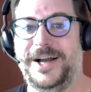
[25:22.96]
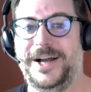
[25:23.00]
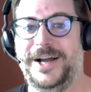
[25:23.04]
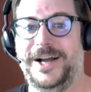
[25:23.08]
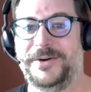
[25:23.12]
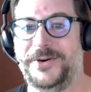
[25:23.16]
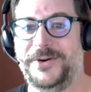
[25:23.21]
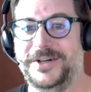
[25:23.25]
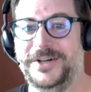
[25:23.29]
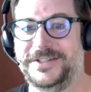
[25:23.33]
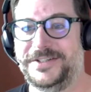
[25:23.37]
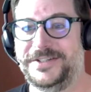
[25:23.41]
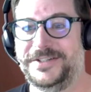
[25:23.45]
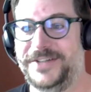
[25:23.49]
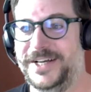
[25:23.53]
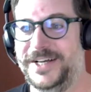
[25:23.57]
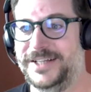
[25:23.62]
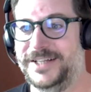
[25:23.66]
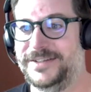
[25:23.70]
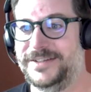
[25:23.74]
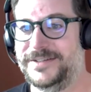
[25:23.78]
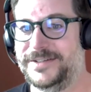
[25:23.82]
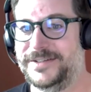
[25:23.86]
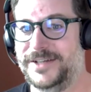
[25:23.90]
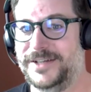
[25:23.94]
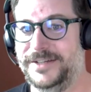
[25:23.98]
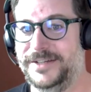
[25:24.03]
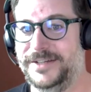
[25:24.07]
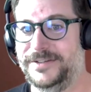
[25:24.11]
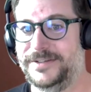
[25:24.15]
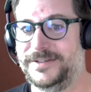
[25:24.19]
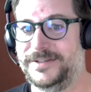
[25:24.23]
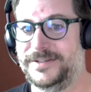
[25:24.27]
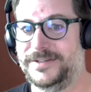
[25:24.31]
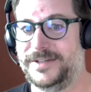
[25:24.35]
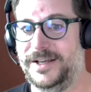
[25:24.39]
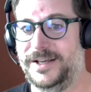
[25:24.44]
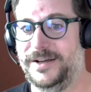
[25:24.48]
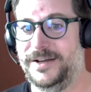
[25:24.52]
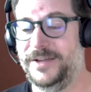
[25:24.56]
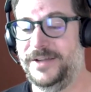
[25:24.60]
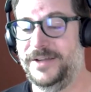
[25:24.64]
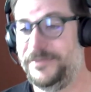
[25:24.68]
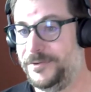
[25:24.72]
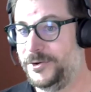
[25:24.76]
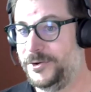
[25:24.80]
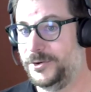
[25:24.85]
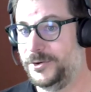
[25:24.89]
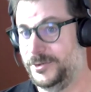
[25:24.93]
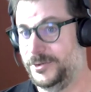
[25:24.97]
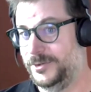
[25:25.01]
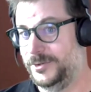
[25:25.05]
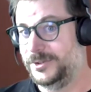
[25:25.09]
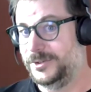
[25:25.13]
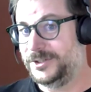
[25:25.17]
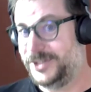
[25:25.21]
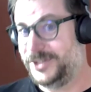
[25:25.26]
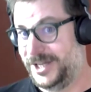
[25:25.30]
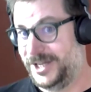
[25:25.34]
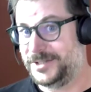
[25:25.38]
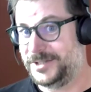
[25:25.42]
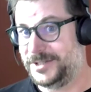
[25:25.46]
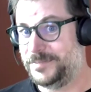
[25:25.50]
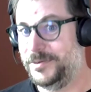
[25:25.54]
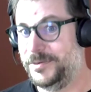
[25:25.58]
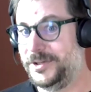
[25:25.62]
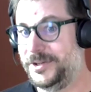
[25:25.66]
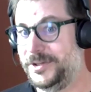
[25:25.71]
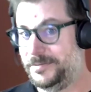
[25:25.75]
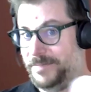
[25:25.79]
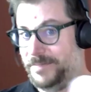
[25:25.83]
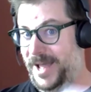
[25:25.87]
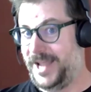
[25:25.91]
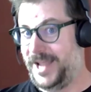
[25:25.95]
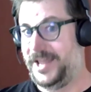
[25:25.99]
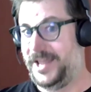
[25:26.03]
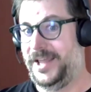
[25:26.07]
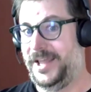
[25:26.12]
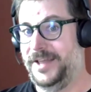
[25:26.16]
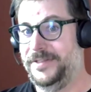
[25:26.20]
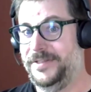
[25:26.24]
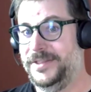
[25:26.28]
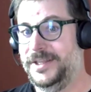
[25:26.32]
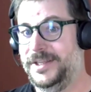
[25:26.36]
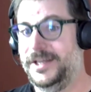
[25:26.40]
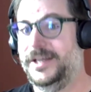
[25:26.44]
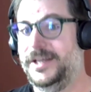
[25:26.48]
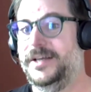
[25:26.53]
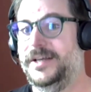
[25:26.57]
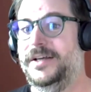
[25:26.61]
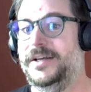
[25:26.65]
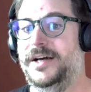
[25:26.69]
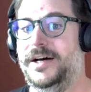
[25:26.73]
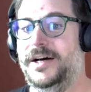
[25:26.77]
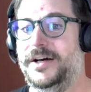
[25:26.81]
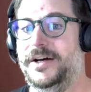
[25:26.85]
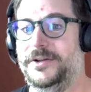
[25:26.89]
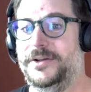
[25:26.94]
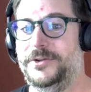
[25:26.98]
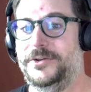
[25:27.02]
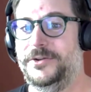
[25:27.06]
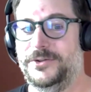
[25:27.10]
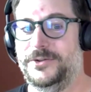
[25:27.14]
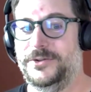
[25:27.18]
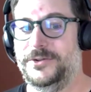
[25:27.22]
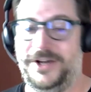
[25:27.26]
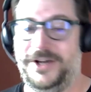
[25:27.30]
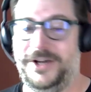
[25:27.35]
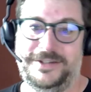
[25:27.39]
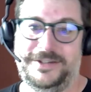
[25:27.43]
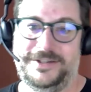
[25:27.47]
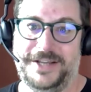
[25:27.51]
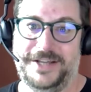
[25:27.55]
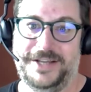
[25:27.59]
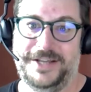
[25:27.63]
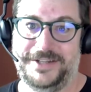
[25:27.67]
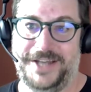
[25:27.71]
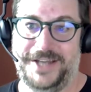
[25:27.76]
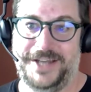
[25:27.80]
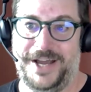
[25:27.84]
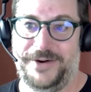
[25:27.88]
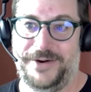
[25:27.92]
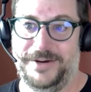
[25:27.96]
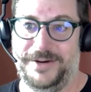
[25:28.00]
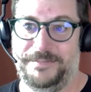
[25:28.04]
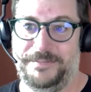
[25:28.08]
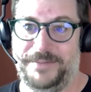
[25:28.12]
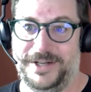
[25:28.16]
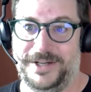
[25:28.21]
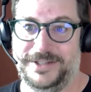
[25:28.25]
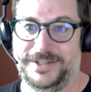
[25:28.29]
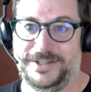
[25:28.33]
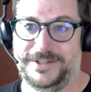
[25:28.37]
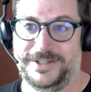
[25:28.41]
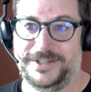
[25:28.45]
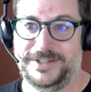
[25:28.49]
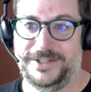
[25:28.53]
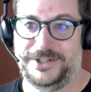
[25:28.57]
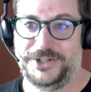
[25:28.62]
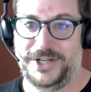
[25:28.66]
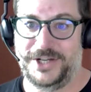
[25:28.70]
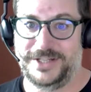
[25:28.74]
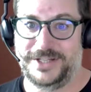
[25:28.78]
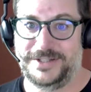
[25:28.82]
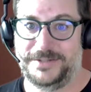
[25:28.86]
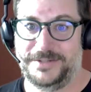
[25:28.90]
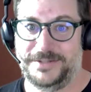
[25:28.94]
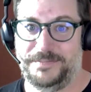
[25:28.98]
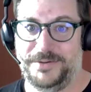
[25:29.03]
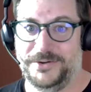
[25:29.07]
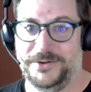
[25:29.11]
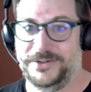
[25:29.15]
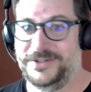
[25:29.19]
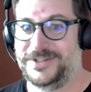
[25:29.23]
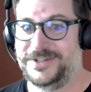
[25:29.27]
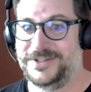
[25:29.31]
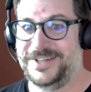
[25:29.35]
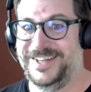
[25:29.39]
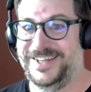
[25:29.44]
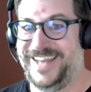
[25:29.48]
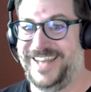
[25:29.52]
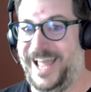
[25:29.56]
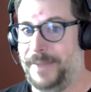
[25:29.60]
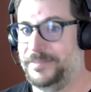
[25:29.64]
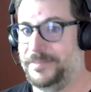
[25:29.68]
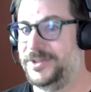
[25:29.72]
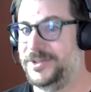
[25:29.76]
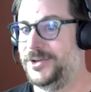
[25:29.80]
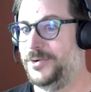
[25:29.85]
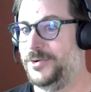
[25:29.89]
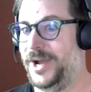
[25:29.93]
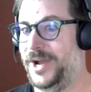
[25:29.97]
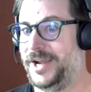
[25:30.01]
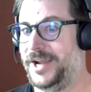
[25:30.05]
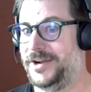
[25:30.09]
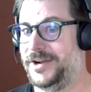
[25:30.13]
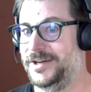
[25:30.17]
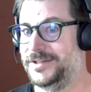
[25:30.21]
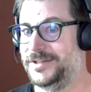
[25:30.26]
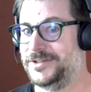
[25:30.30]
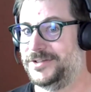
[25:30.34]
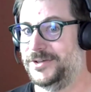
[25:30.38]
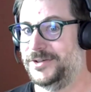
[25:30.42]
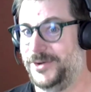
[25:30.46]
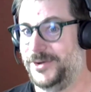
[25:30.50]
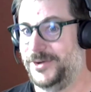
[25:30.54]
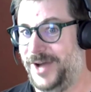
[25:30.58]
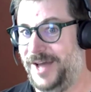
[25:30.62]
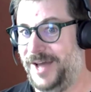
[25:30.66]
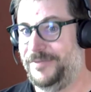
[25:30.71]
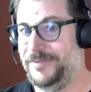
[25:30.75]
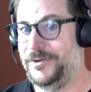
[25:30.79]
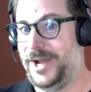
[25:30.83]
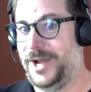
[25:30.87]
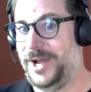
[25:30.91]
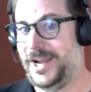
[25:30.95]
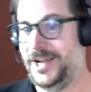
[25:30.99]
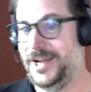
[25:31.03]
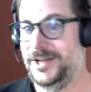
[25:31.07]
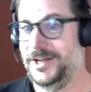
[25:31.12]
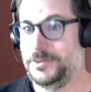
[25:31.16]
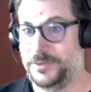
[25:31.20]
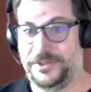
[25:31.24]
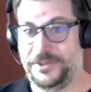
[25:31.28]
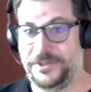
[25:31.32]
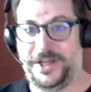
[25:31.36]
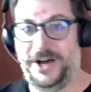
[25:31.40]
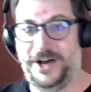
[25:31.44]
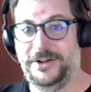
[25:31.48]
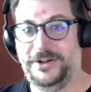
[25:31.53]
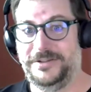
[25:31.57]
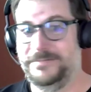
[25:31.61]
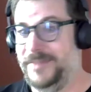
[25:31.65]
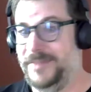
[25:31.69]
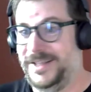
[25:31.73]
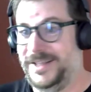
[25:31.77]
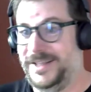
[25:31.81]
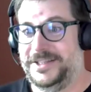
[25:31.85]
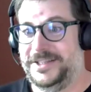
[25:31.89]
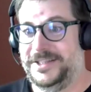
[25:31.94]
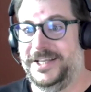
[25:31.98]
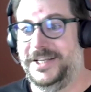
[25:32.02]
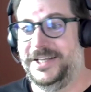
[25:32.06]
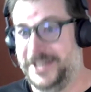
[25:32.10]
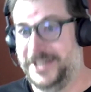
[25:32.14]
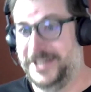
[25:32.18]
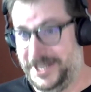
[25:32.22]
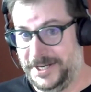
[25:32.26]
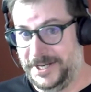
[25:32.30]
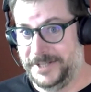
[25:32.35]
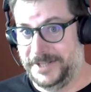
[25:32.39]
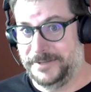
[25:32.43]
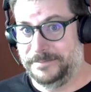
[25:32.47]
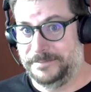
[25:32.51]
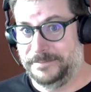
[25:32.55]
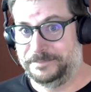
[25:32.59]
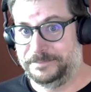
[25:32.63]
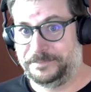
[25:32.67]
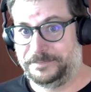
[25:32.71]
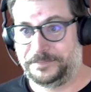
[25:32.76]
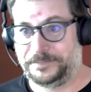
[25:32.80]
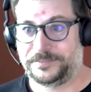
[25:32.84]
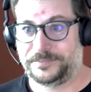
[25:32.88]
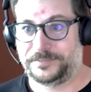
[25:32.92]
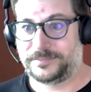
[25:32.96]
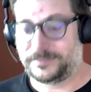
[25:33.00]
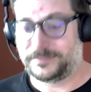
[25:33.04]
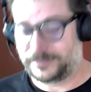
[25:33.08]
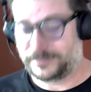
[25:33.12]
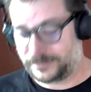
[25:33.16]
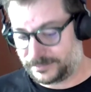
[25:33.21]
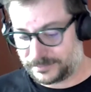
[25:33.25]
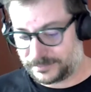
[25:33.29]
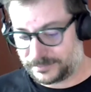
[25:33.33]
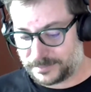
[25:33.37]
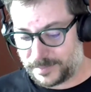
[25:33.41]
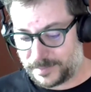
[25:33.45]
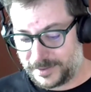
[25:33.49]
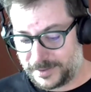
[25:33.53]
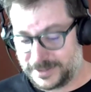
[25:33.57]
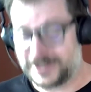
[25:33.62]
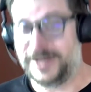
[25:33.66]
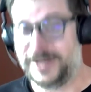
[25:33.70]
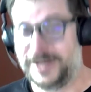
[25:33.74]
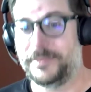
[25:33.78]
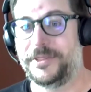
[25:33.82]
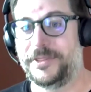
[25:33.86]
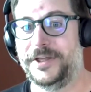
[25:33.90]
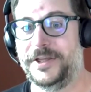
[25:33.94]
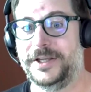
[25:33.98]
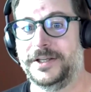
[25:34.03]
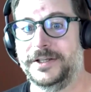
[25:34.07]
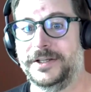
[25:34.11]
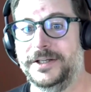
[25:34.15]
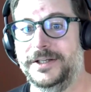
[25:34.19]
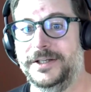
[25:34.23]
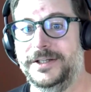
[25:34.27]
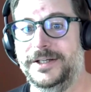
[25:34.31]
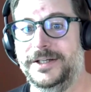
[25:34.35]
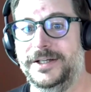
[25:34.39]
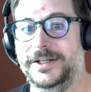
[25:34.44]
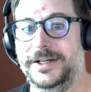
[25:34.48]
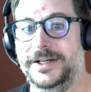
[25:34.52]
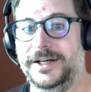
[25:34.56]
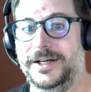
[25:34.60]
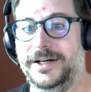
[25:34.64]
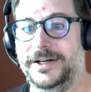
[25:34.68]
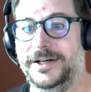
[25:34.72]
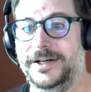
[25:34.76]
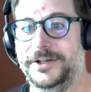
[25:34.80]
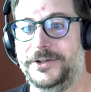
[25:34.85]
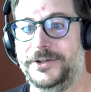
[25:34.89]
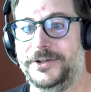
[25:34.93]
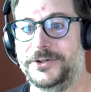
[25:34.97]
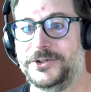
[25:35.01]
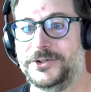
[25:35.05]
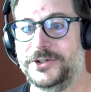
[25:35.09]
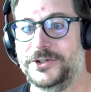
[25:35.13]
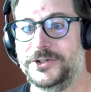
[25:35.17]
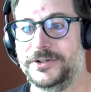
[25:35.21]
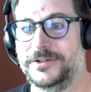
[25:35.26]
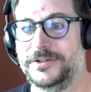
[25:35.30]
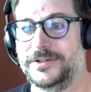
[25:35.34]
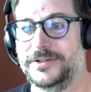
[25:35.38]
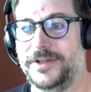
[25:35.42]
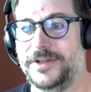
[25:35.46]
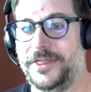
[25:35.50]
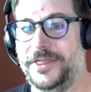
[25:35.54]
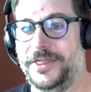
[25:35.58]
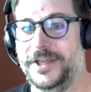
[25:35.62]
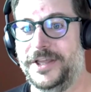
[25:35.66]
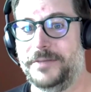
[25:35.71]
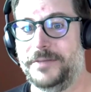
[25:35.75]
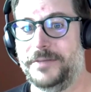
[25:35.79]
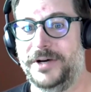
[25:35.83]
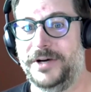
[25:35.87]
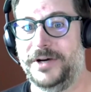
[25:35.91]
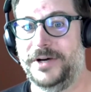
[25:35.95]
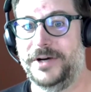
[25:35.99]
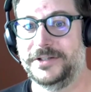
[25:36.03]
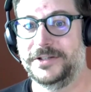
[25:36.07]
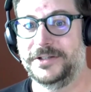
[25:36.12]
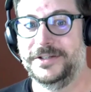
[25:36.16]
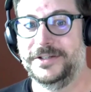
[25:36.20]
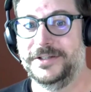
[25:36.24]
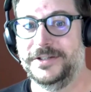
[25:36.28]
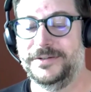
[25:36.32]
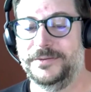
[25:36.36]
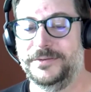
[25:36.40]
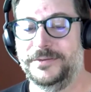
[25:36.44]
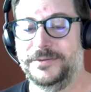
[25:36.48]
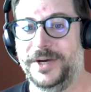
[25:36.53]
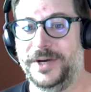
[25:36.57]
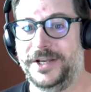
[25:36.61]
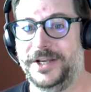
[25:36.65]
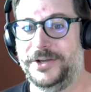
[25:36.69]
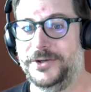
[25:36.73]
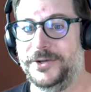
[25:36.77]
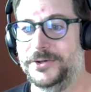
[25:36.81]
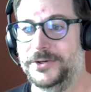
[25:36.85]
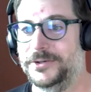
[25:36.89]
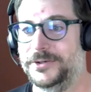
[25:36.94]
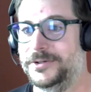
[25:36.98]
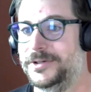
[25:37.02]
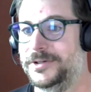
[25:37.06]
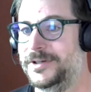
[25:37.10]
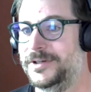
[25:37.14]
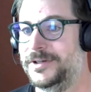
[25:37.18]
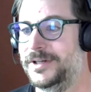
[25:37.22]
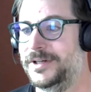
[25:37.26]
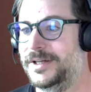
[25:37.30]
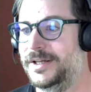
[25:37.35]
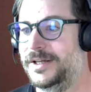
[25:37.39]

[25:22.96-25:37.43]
come across that, and if you just put it back in, you do not get an error, but it just posts an empty record. So you have a record without metadata in it. Something you should think about when you